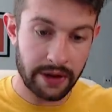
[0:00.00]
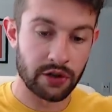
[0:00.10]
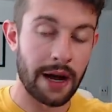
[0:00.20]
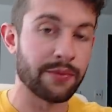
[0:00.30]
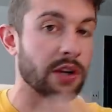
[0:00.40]
It
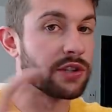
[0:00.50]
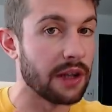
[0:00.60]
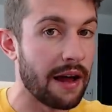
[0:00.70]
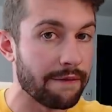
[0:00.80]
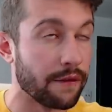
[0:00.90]
drops on
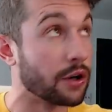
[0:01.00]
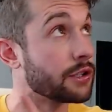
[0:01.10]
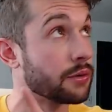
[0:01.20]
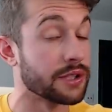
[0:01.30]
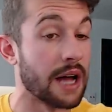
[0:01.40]
July 1st,
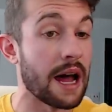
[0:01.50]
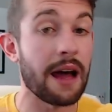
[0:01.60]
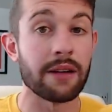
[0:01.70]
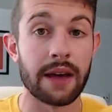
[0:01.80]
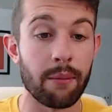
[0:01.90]
so it's not
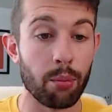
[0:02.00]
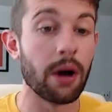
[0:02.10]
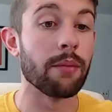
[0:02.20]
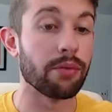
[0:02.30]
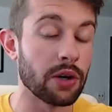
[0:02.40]
out yet,
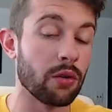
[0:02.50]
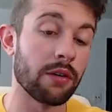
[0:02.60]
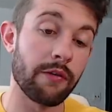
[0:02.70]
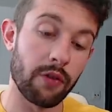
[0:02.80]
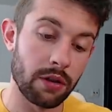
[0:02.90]
but pre-order
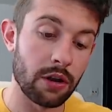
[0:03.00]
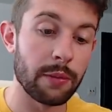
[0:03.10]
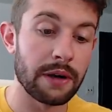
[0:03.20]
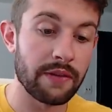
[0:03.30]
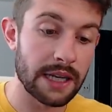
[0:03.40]
for a little
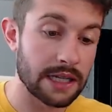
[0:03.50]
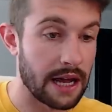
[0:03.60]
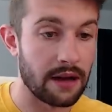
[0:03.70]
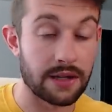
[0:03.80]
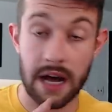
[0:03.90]
bit of a
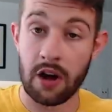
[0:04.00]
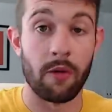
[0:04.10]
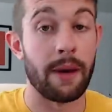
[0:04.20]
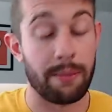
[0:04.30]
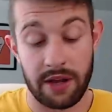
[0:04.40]
discount. It's got all
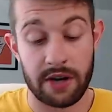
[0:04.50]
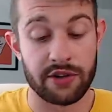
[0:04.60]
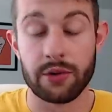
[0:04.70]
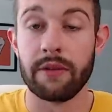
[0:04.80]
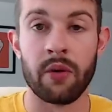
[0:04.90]
my players
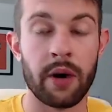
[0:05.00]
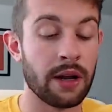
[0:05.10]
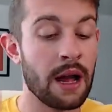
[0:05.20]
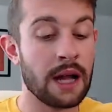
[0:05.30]
to avoid.